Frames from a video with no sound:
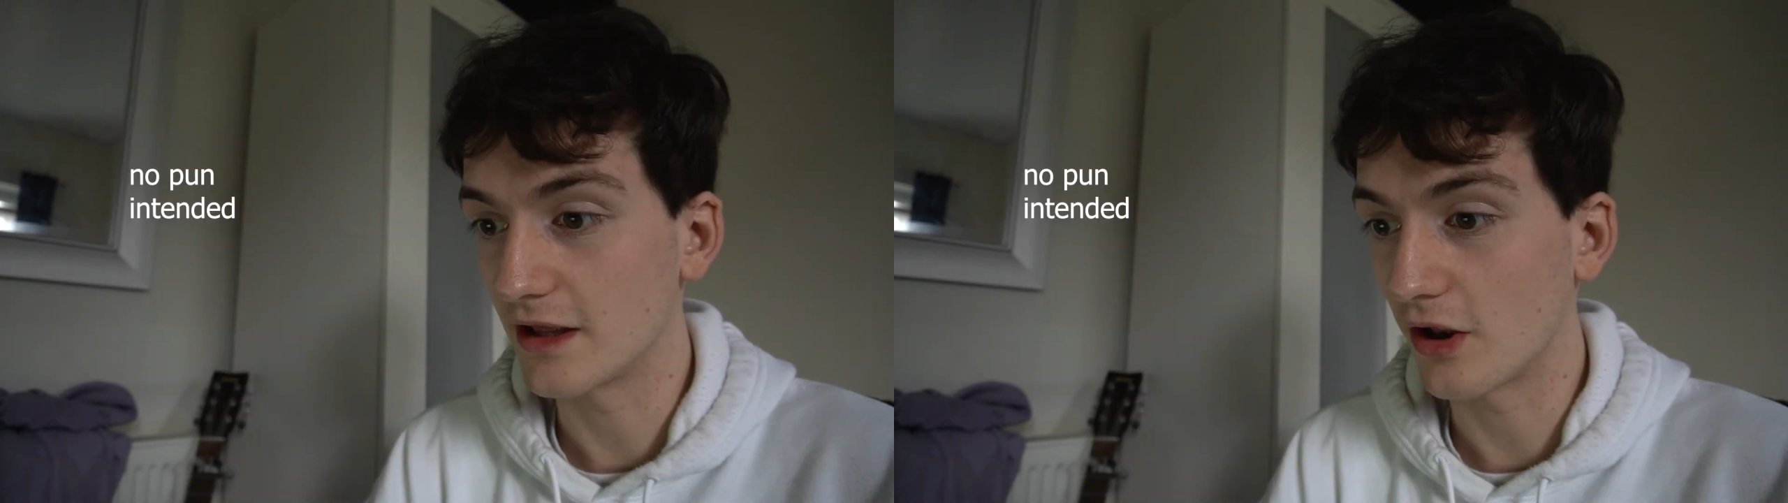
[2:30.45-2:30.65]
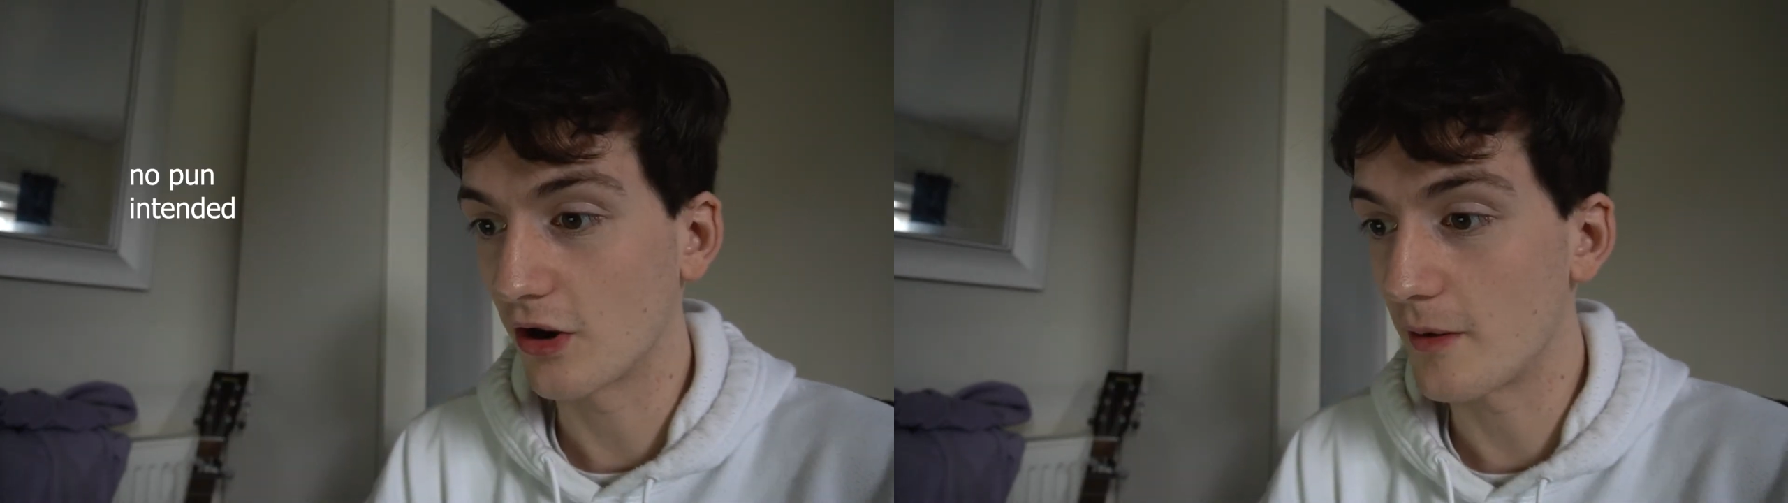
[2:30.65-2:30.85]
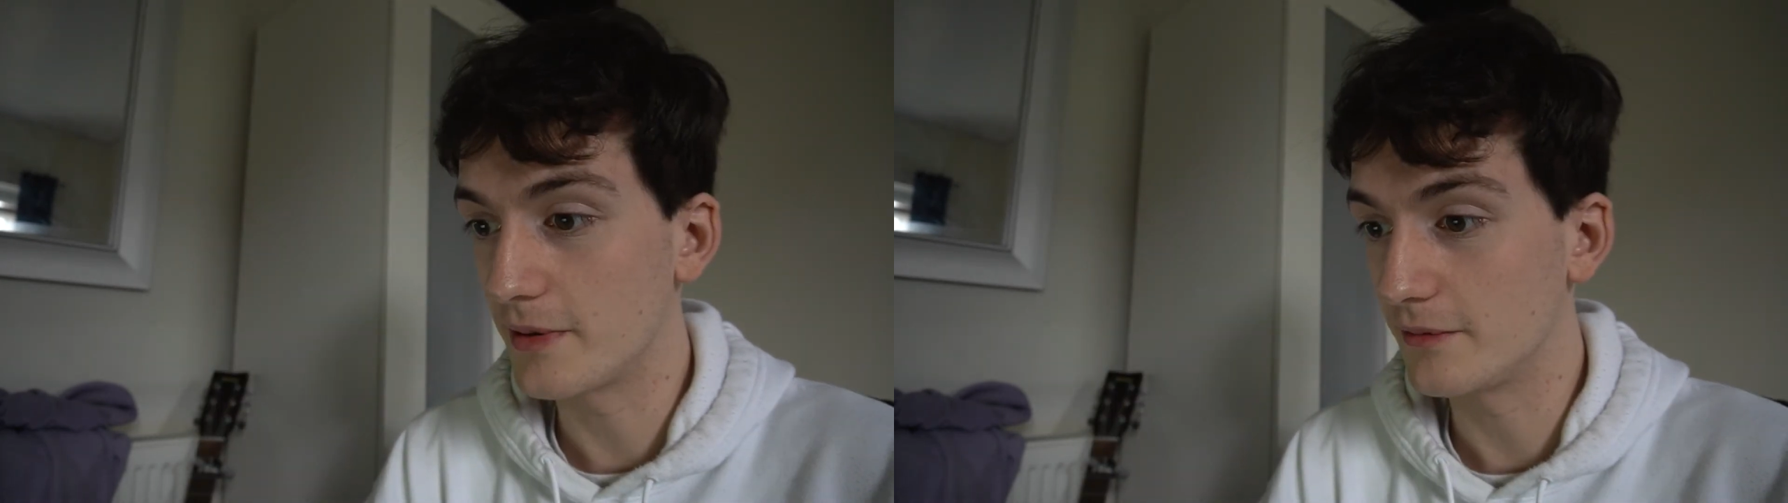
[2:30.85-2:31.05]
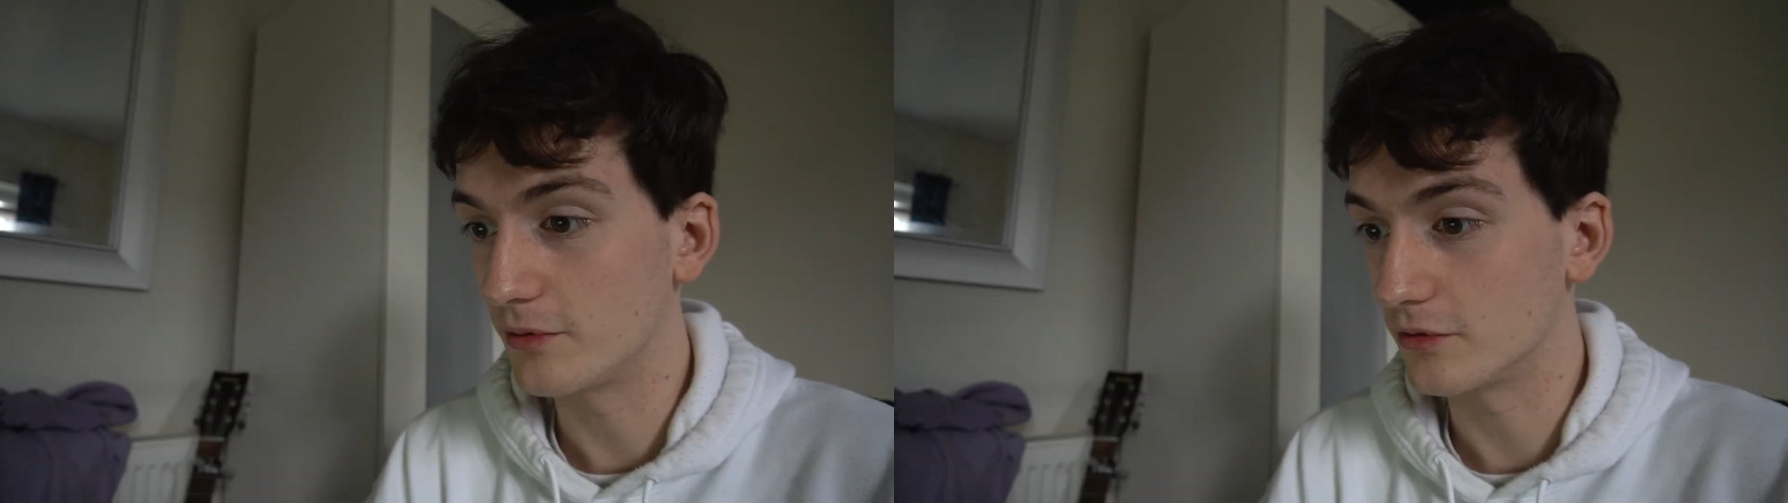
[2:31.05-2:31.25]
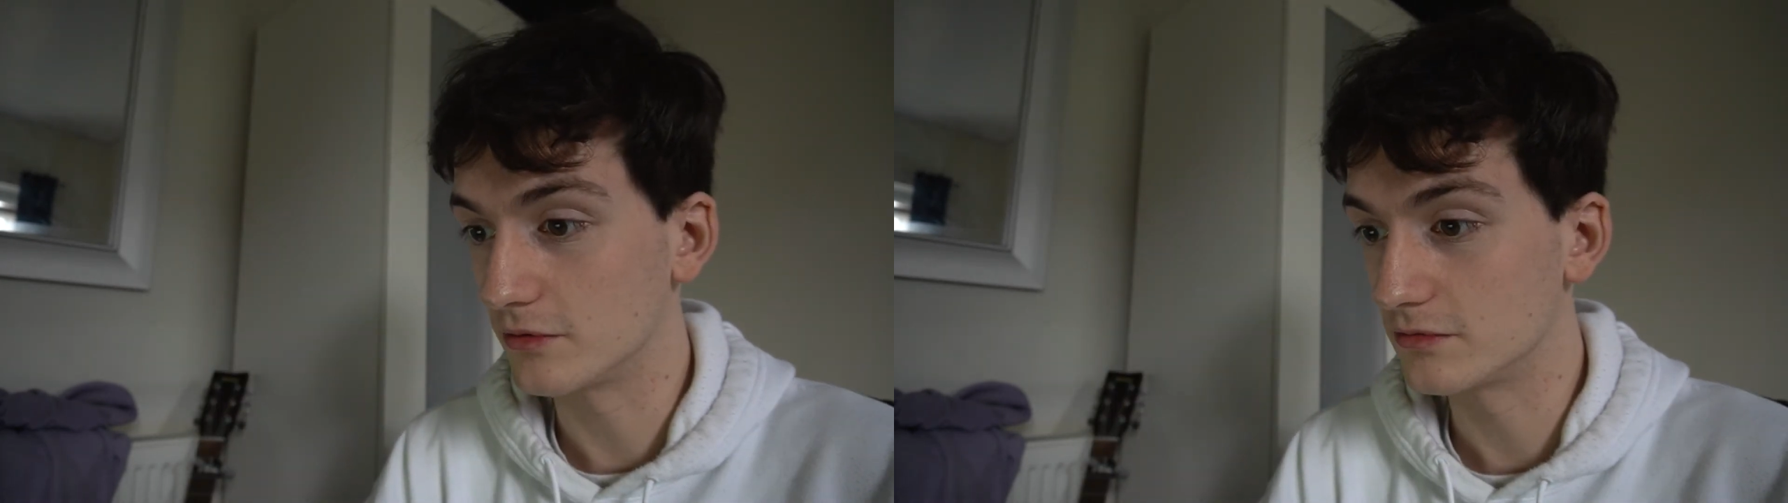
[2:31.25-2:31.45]
a lot of
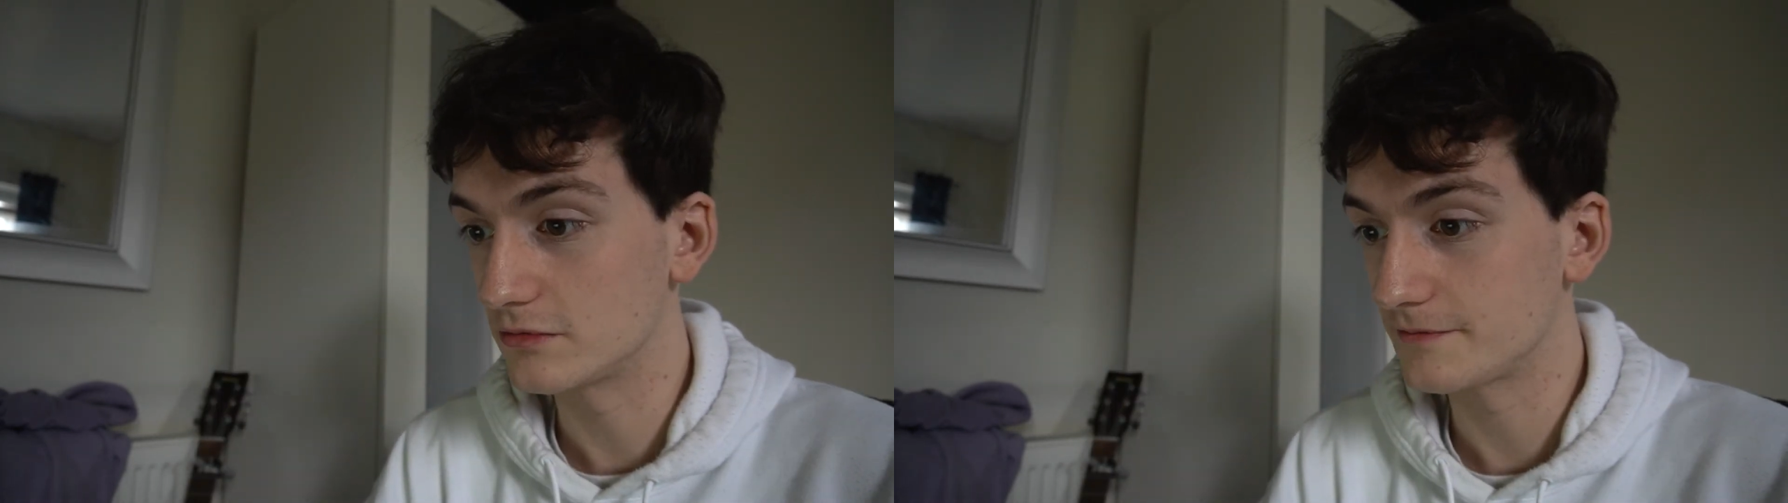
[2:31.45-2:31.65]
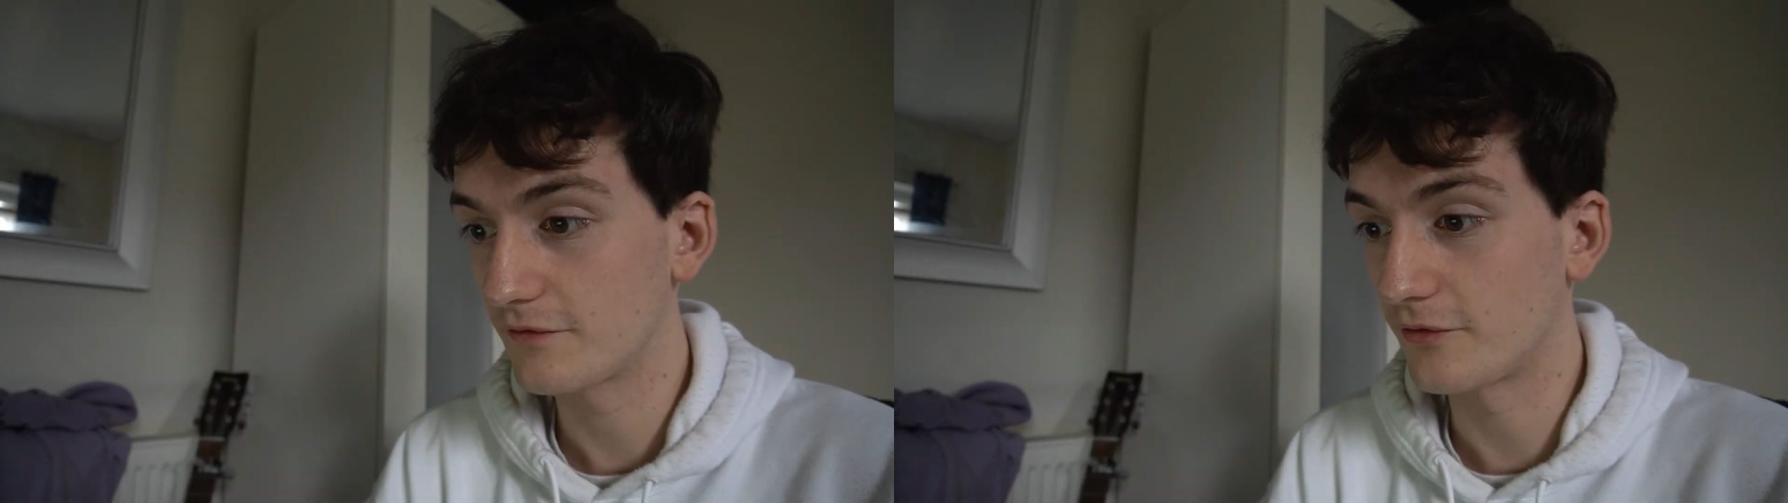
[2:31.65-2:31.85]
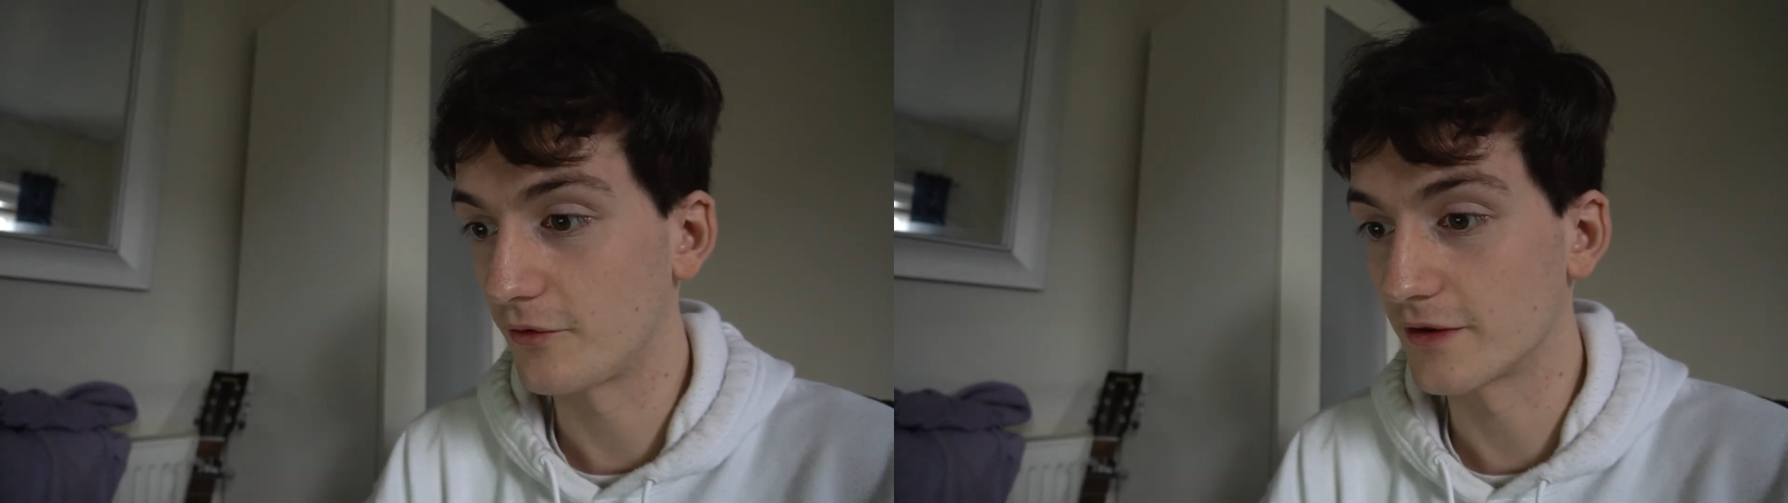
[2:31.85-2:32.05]
people thought